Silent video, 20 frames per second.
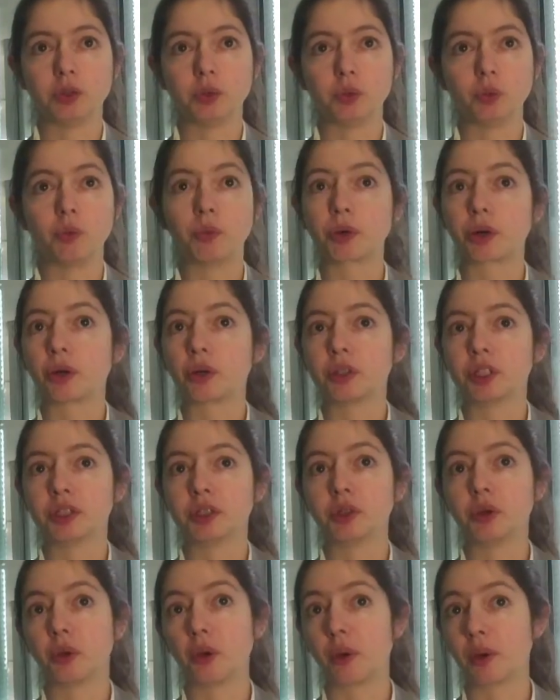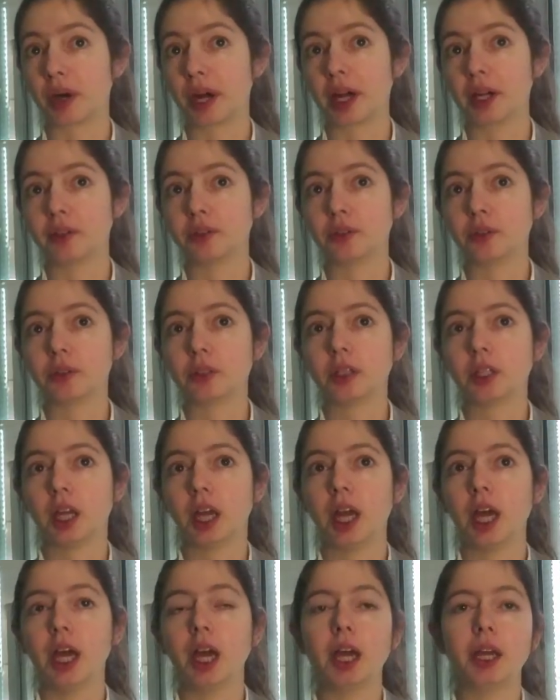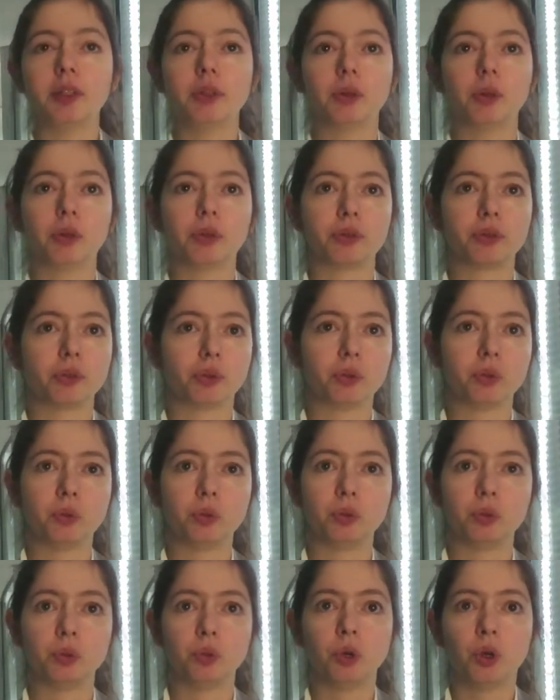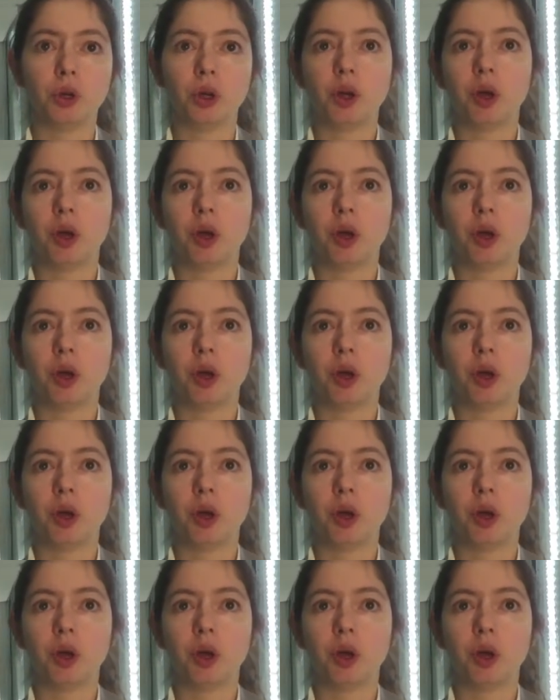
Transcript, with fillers: to broaden the horizon and also to do